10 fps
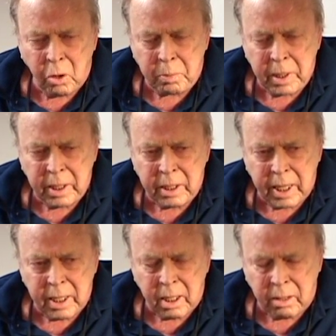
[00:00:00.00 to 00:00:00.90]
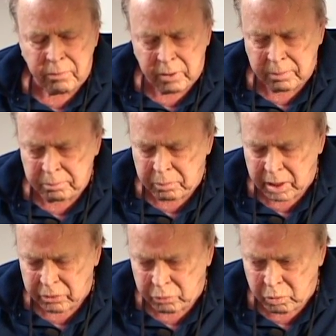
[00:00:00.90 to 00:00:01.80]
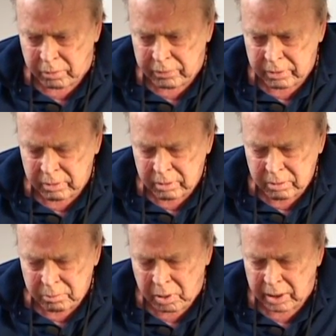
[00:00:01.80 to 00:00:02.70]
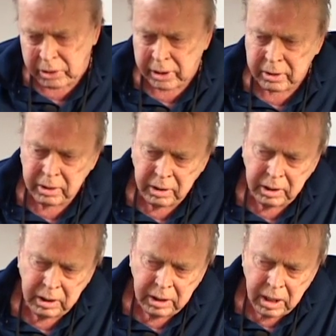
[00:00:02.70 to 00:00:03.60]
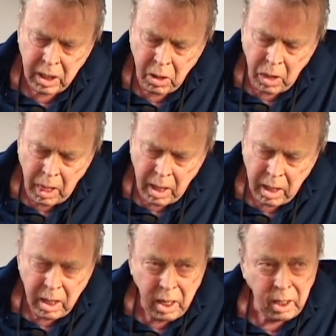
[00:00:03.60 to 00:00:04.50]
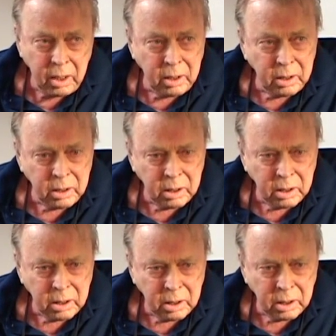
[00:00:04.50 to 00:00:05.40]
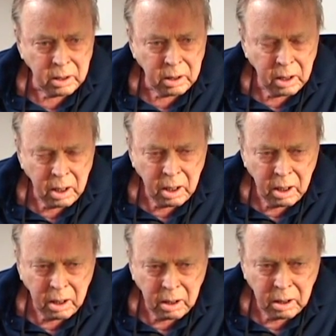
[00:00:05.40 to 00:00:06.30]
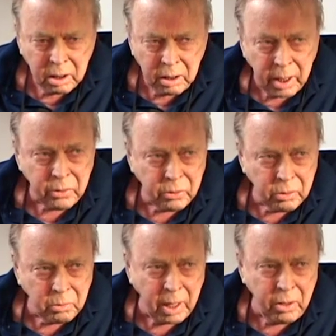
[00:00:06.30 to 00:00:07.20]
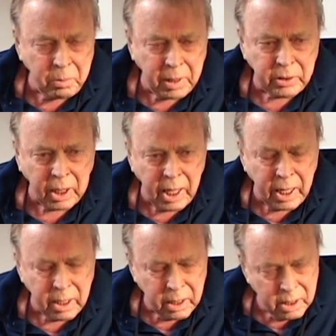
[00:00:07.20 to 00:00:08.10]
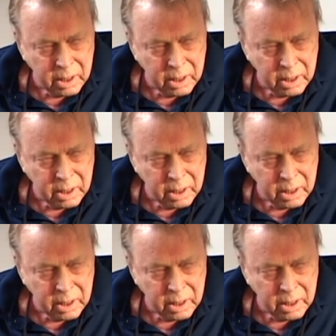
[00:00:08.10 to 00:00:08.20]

opening date of uh, Brown's Wharf project. Oh, so you deliberately coincided that with Yes. Well, I had no place to land.